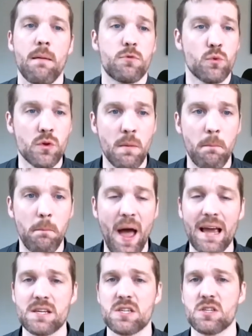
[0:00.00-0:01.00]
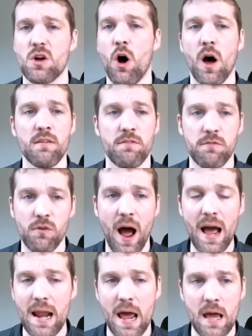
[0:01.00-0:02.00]
through the banks on
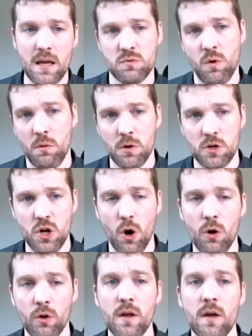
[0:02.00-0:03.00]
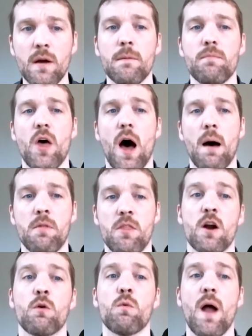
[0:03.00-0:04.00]
Friday, is what we're told,
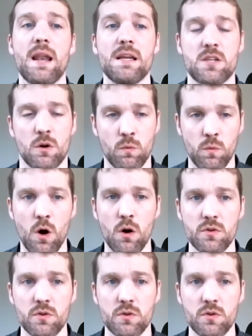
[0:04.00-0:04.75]
they're ready to roll.